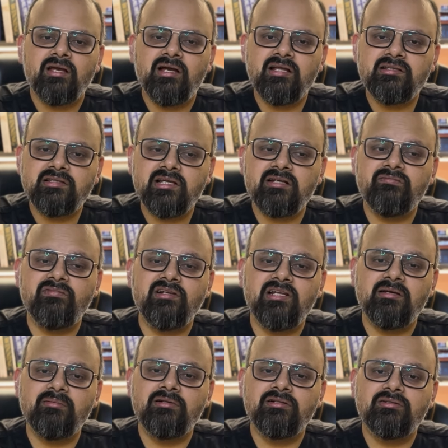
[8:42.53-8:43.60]
And then we
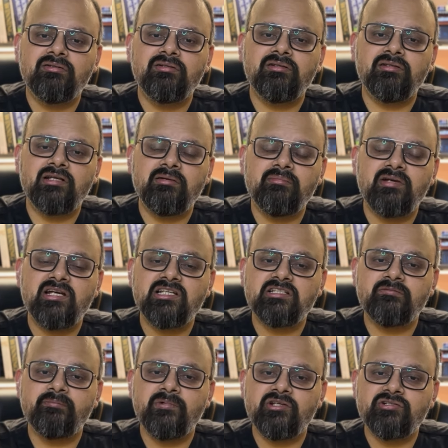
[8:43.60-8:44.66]
label them
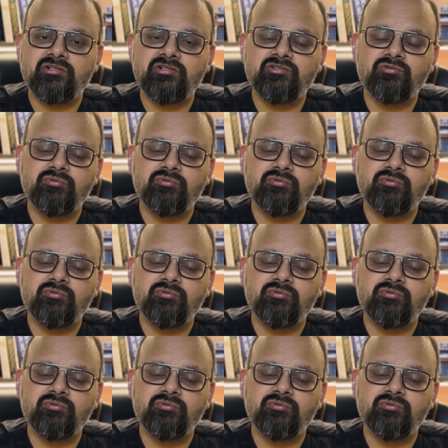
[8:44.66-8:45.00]
as patients